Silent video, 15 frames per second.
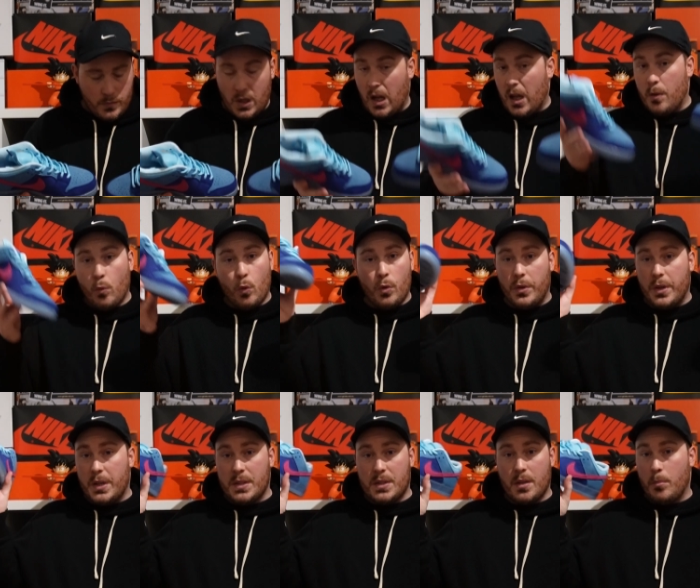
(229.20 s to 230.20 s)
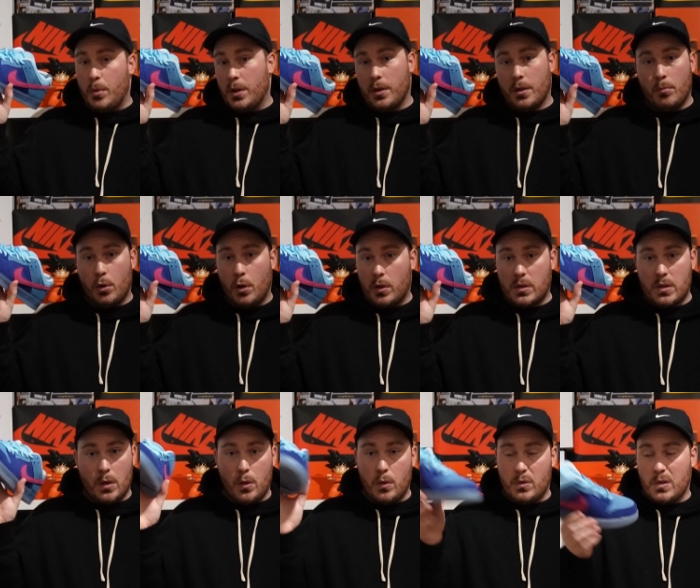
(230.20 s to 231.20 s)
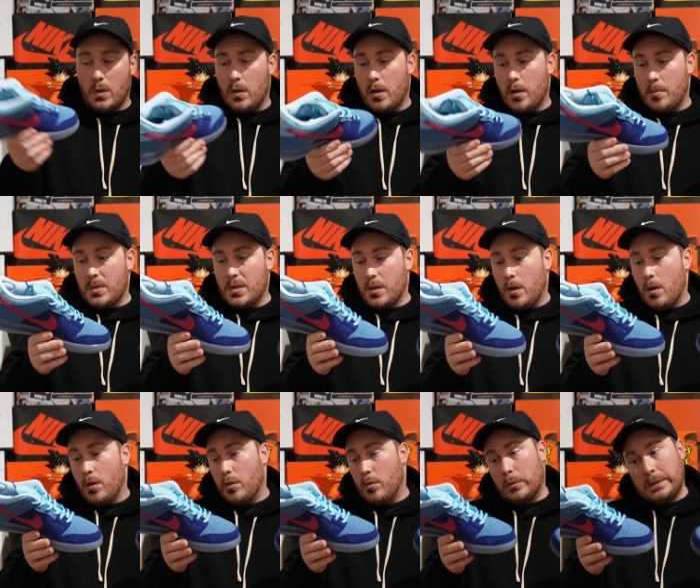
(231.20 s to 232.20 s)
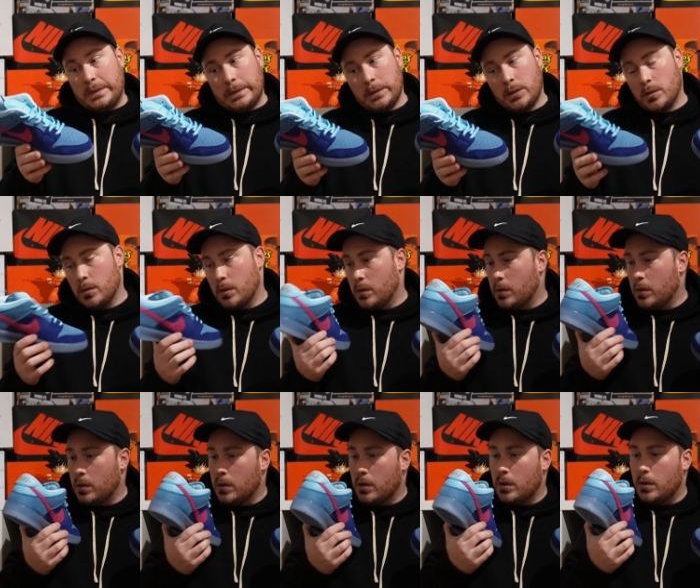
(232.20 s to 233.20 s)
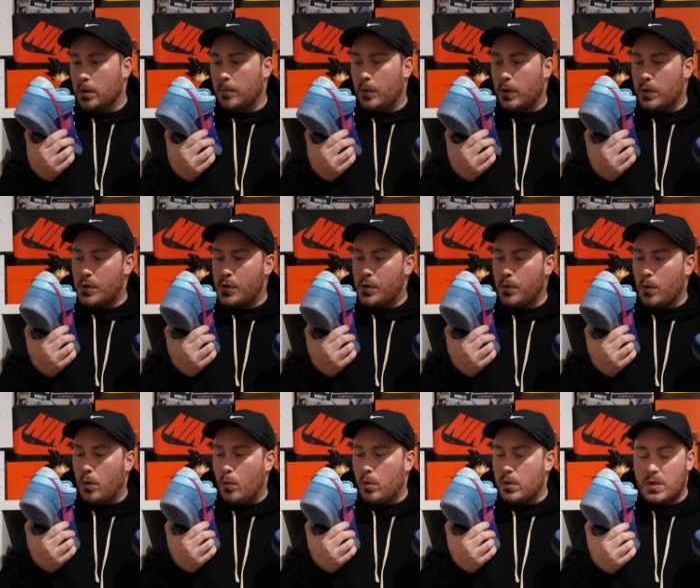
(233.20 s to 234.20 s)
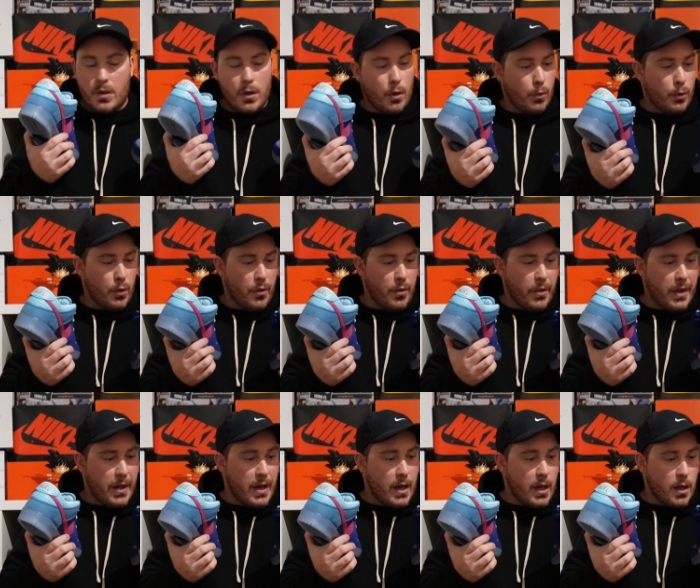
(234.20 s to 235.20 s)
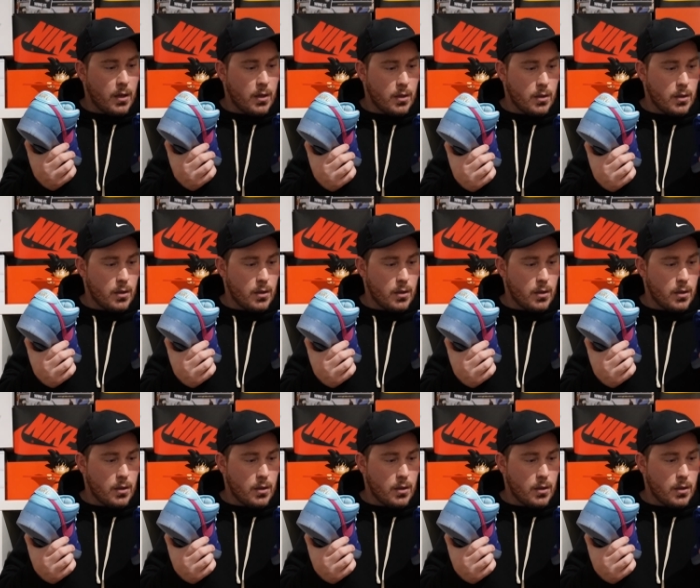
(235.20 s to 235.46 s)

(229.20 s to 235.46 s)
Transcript: I ain't worn these, they've been in a box the whole time, so not sure what's going on there.